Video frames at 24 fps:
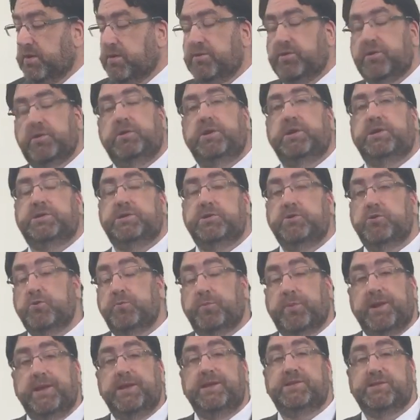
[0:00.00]
there is no
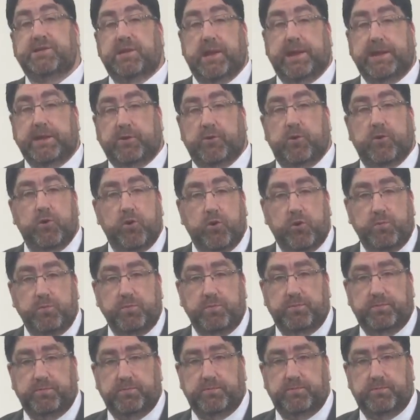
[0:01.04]
place like
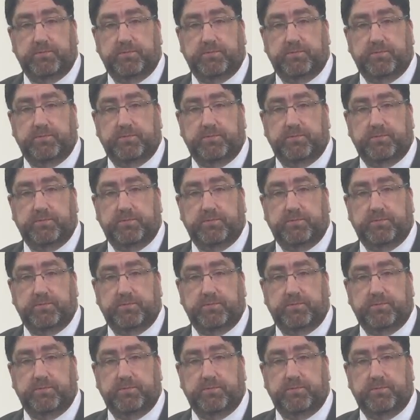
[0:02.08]
home.